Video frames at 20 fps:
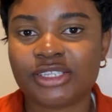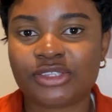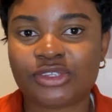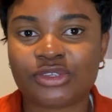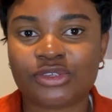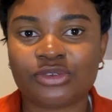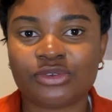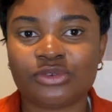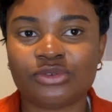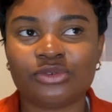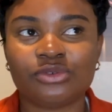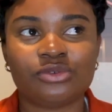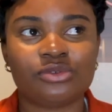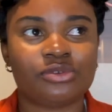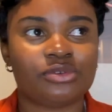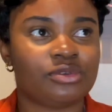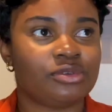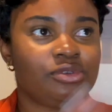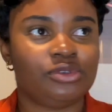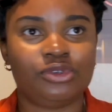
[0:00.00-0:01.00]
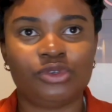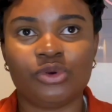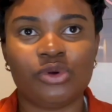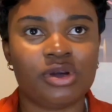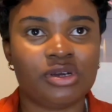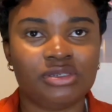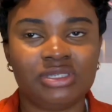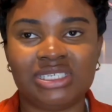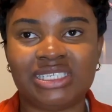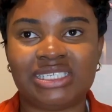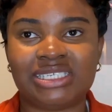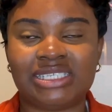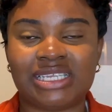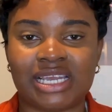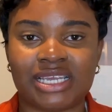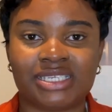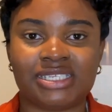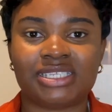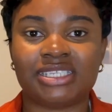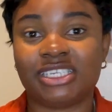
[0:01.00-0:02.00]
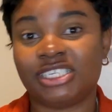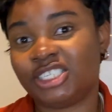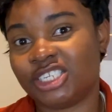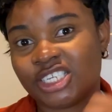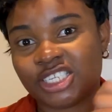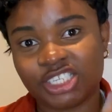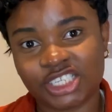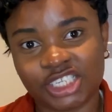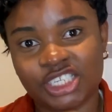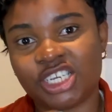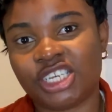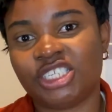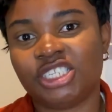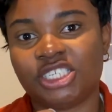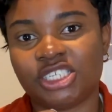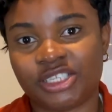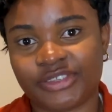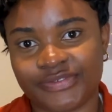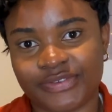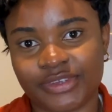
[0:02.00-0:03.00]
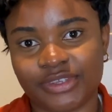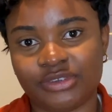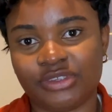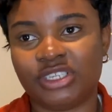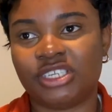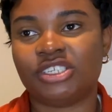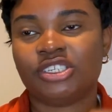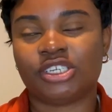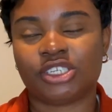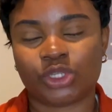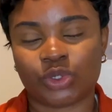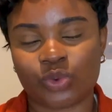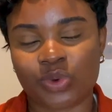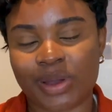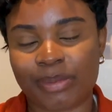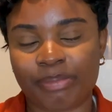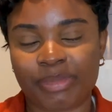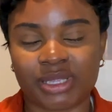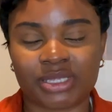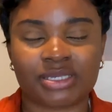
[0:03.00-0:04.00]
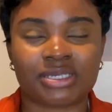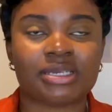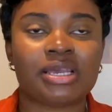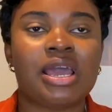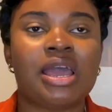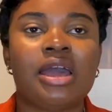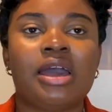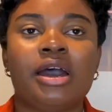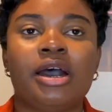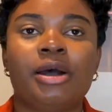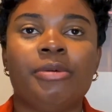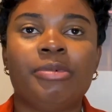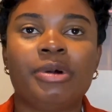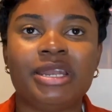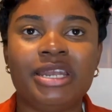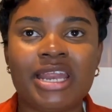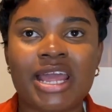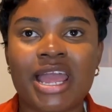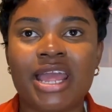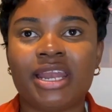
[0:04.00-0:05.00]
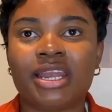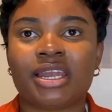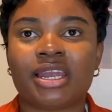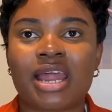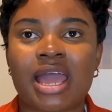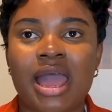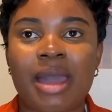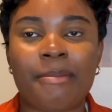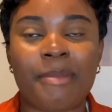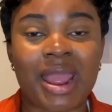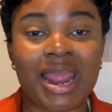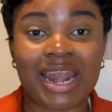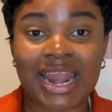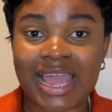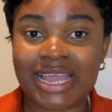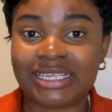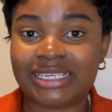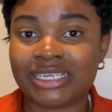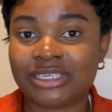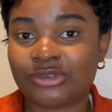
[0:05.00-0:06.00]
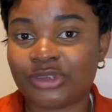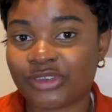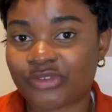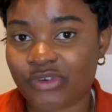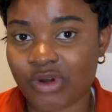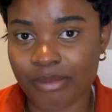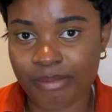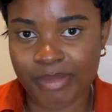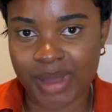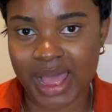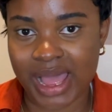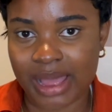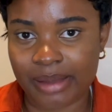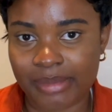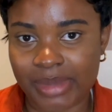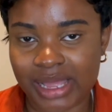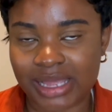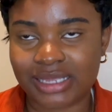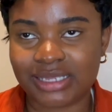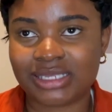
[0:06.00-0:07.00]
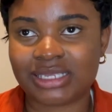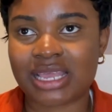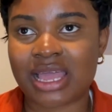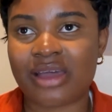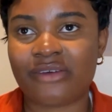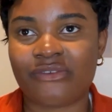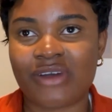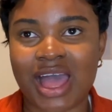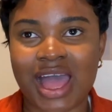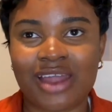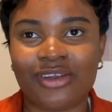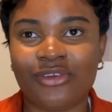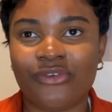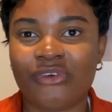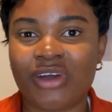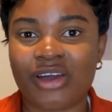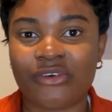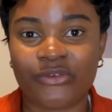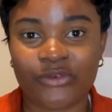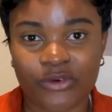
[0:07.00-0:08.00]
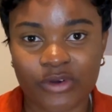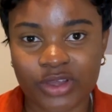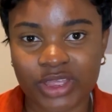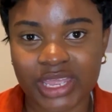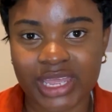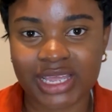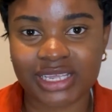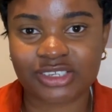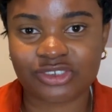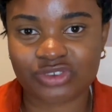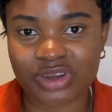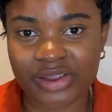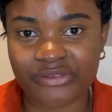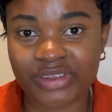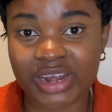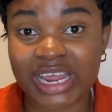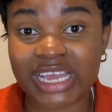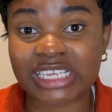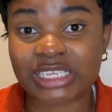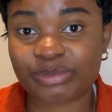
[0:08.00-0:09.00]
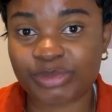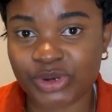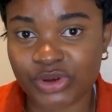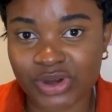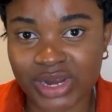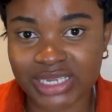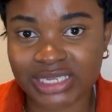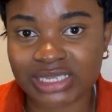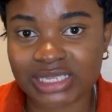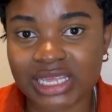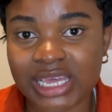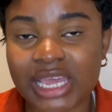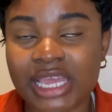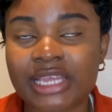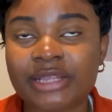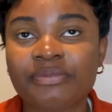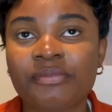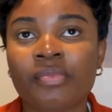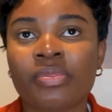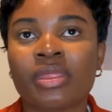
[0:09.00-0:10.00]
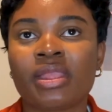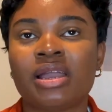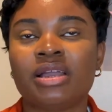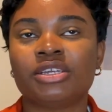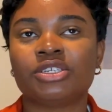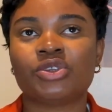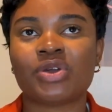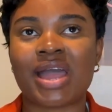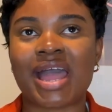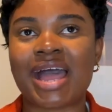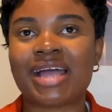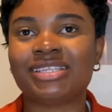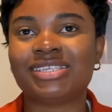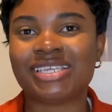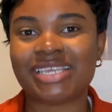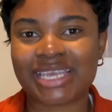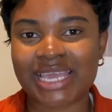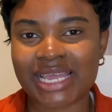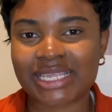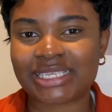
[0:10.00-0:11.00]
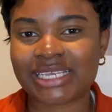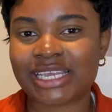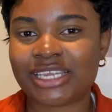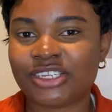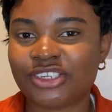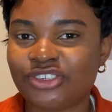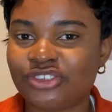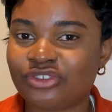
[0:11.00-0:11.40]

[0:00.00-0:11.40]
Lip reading: to do all these tests. They just change it for you. They just swap it. But then my license was from Bahamas. I've had over 4 years driving experience there. So I had to get a